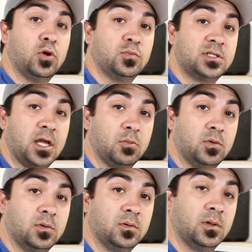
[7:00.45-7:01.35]
ohm
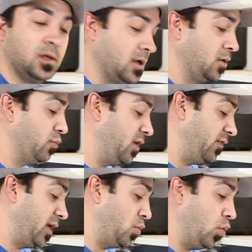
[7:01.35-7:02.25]
stable, but if
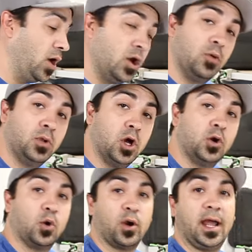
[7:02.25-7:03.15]
a one ohm
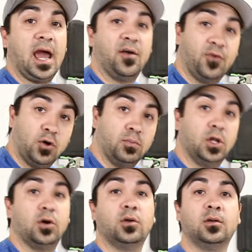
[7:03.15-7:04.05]
load or a half ohm
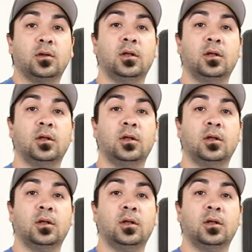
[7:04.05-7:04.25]
load